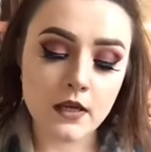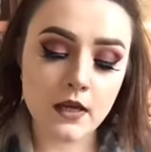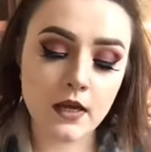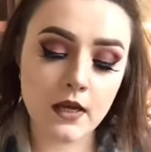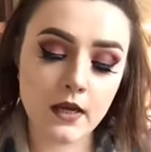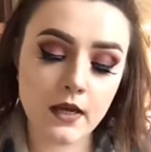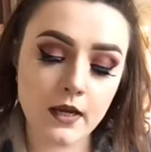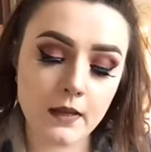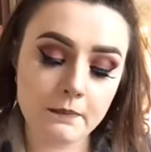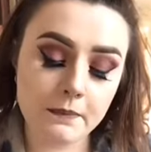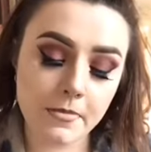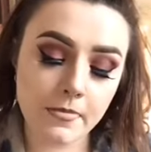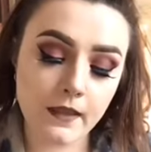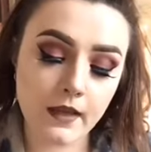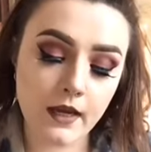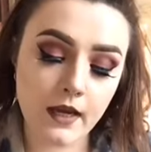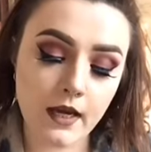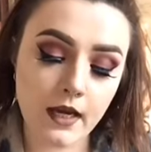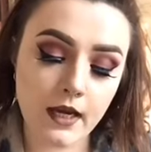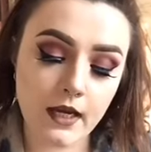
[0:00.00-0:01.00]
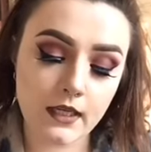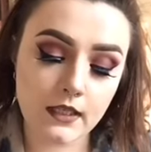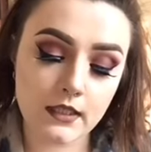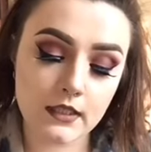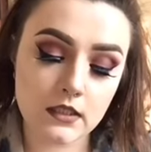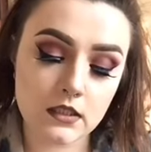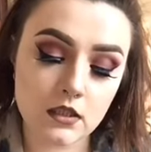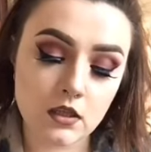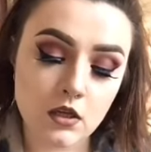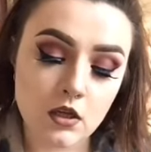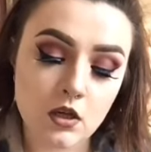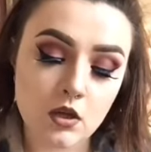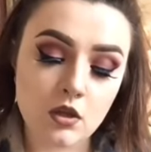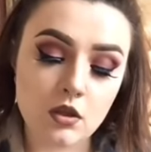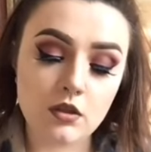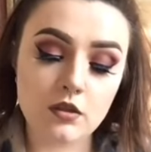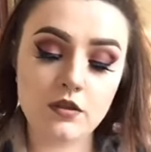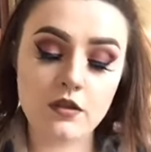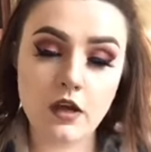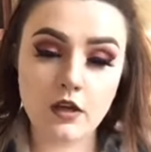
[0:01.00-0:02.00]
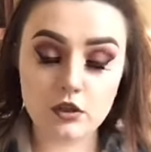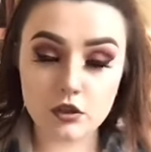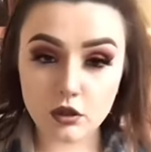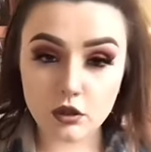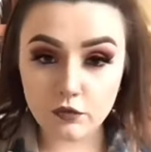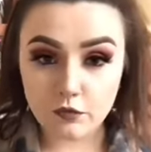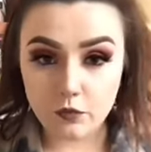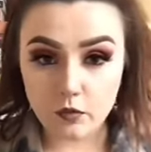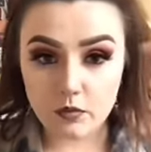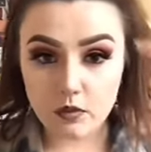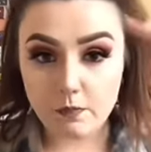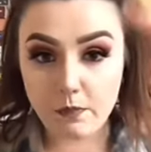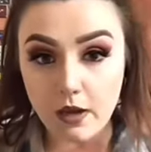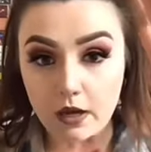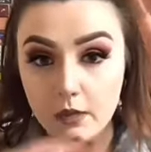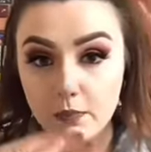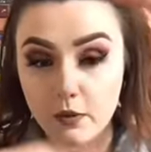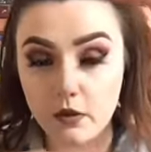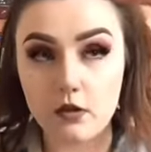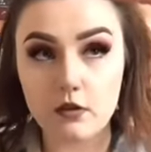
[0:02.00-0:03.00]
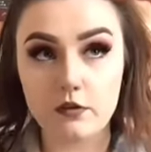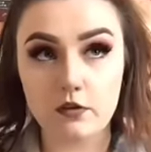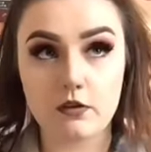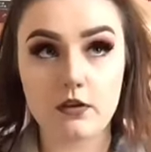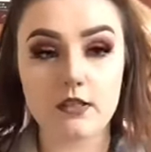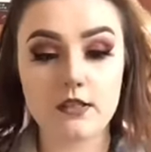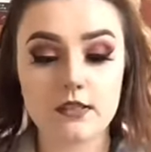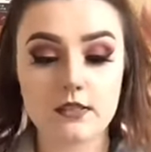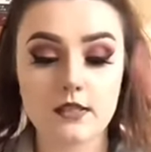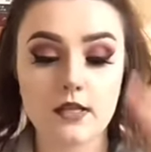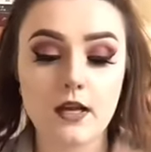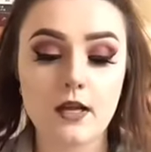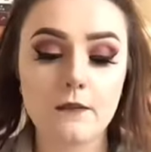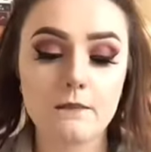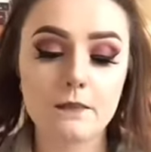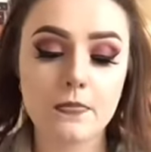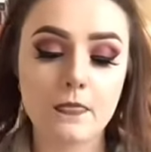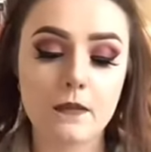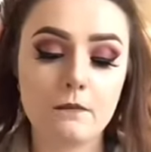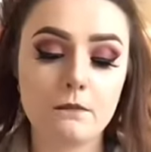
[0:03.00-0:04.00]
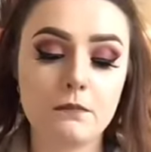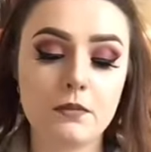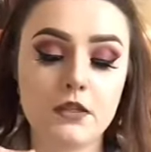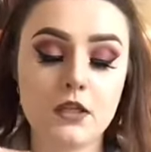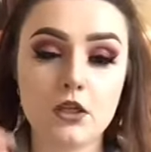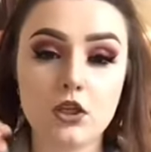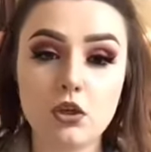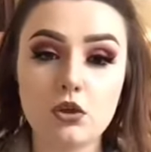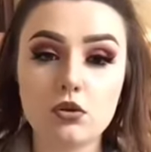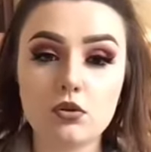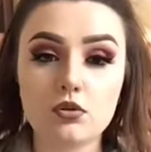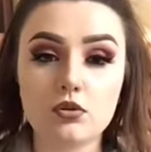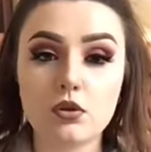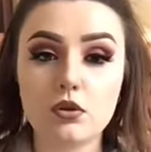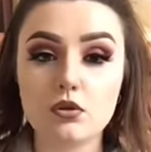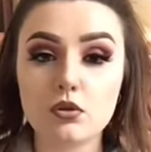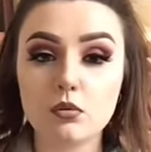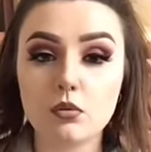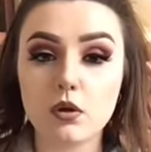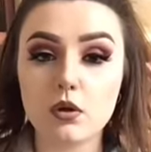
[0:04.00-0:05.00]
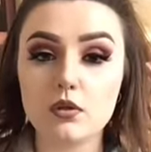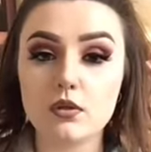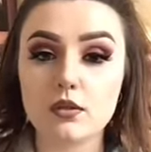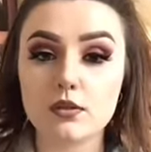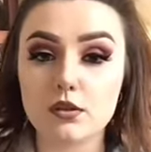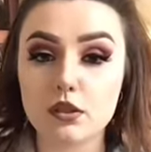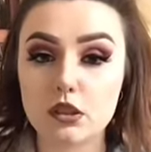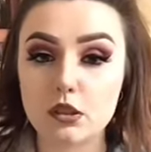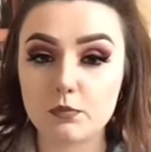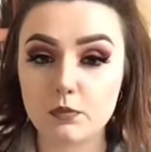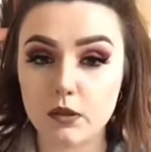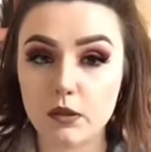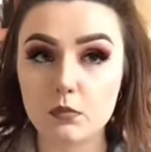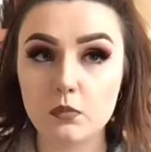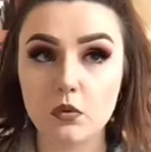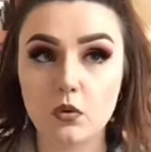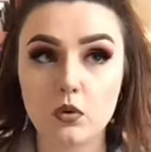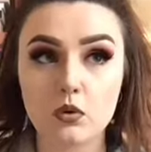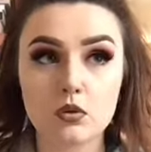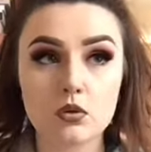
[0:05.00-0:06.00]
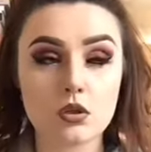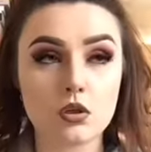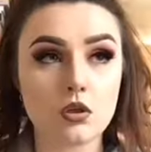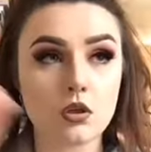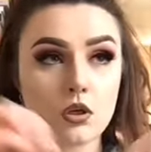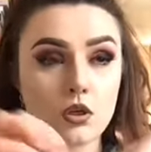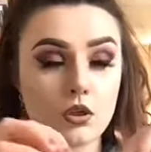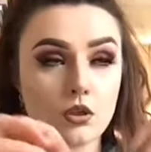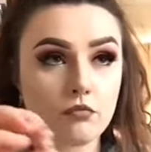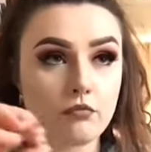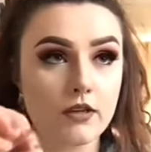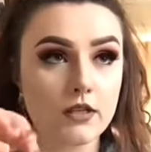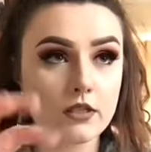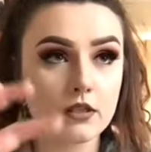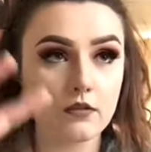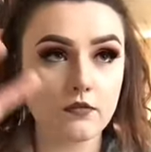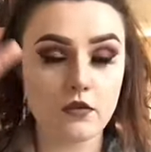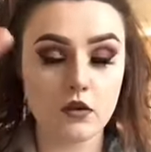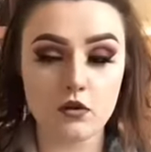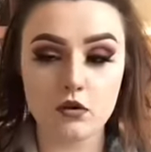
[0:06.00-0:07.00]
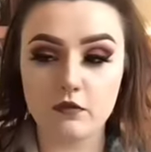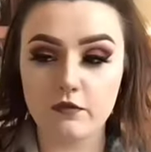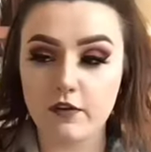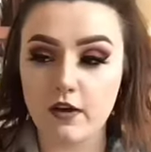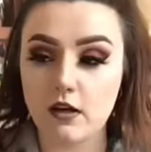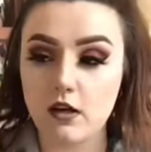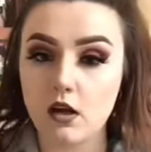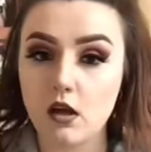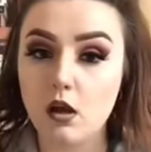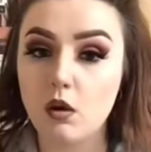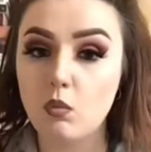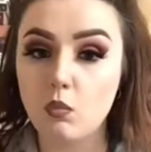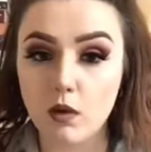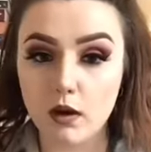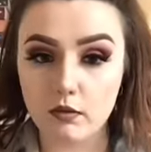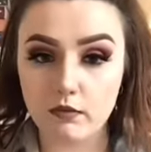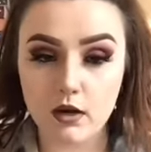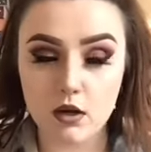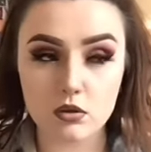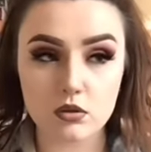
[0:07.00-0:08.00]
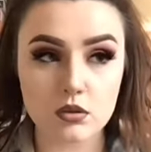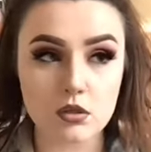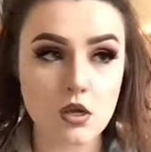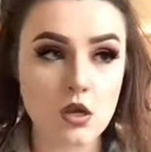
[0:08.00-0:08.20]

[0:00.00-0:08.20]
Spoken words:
And that's going to form the backbone of your answer. But then you use those quotes as a springboard to look at the rest of the novella and where else